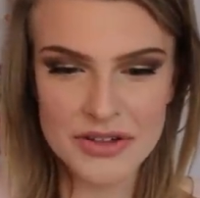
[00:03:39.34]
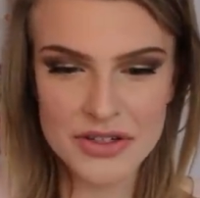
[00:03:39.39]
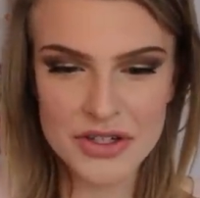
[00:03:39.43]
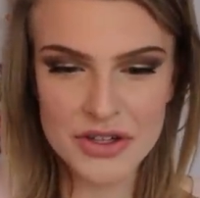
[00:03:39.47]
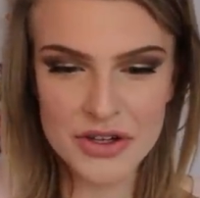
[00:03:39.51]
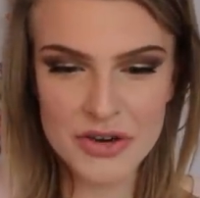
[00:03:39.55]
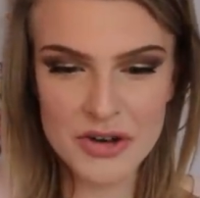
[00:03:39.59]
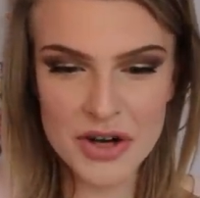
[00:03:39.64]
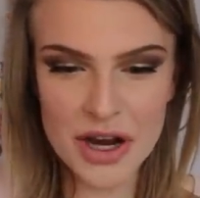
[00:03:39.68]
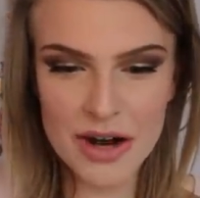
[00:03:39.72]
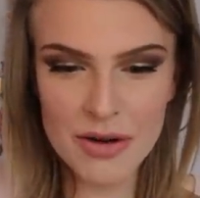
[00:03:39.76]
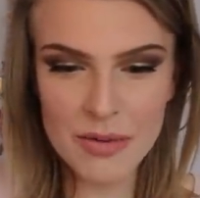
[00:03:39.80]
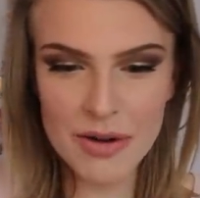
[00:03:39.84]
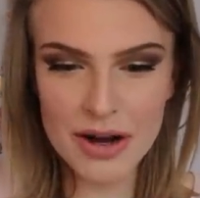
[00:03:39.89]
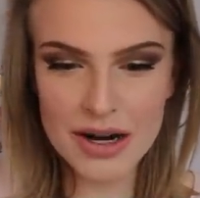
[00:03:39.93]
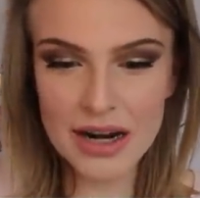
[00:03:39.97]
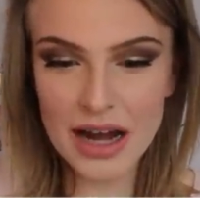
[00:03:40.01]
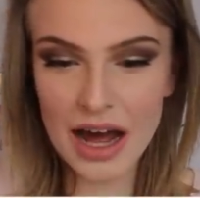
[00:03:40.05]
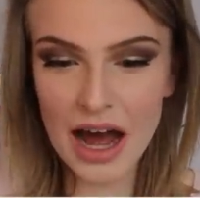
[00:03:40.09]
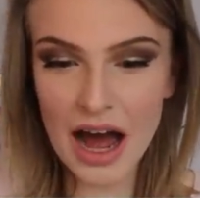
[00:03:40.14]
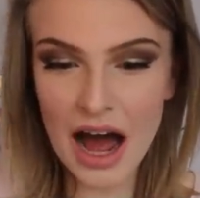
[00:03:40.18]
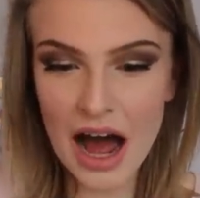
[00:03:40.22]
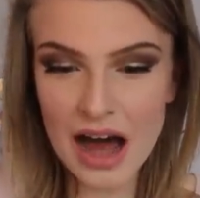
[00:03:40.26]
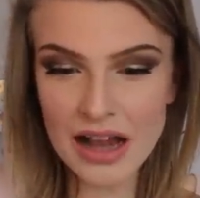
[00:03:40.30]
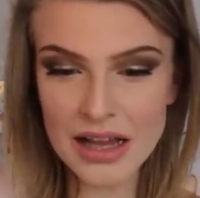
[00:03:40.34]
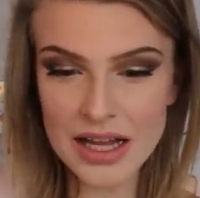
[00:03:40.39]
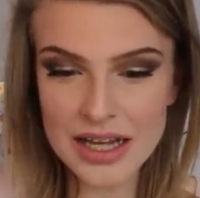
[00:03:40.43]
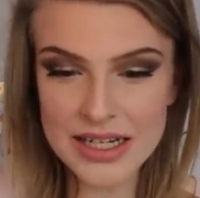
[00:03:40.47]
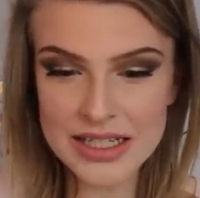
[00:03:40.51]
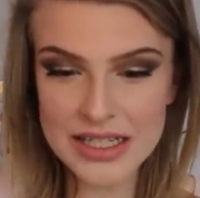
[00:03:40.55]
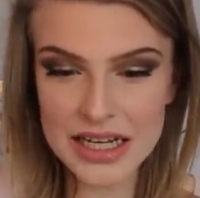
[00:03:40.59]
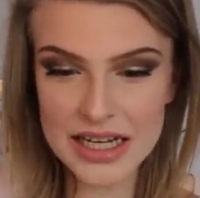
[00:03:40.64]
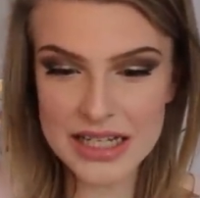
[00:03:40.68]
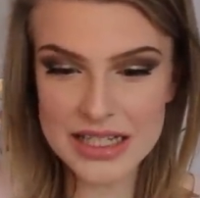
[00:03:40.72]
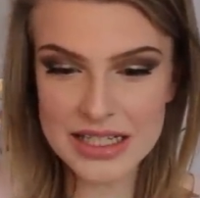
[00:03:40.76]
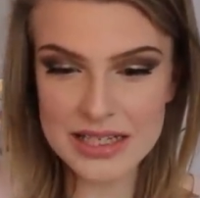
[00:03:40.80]
Do you know what
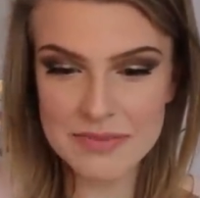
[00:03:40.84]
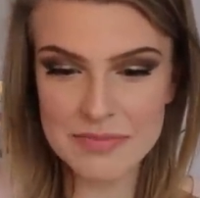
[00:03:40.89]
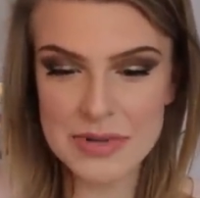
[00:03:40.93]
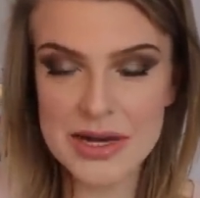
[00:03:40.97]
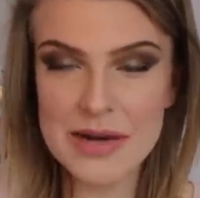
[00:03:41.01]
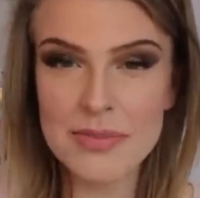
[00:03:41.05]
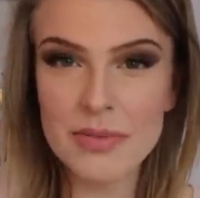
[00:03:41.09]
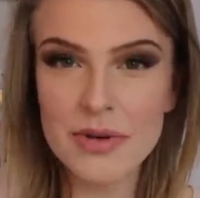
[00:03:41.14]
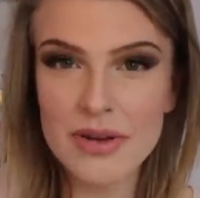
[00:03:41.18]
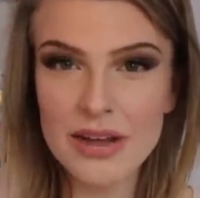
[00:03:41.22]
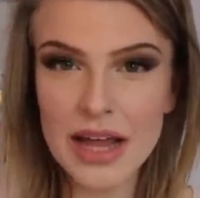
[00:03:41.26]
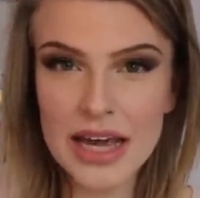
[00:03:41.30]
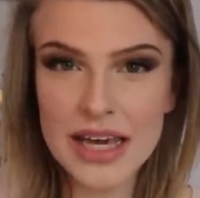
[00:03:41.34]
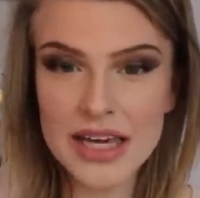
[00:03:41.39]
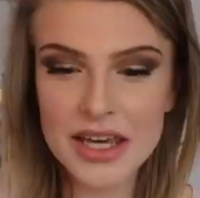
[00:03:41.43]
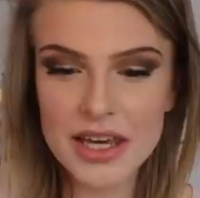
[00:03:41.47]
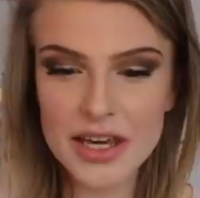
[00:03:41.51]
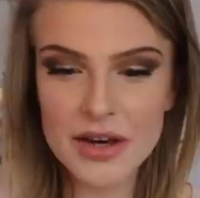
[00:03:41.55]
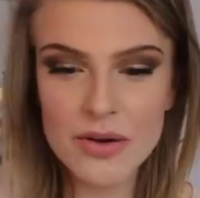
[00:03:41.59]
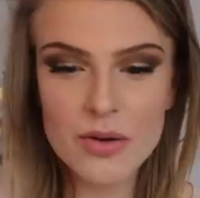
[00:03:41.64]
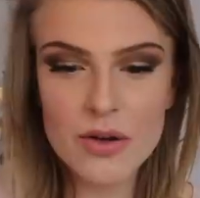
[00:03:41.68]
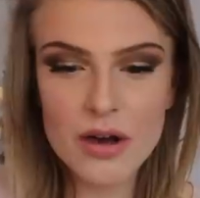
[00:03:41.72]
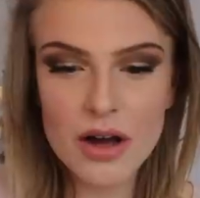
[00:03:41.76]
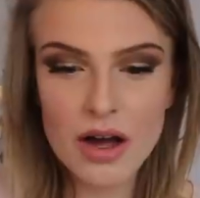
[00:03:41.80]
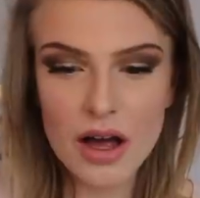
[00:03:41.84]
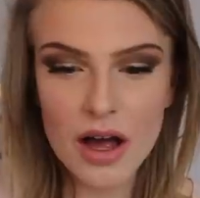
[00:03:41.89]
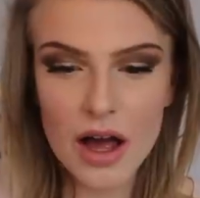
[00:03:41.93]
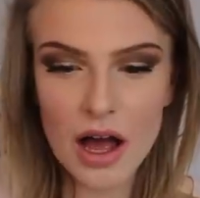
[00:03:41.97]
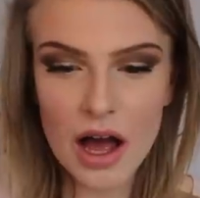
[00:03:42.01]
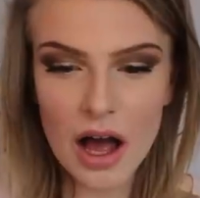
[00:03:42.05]
Allah does to people like you?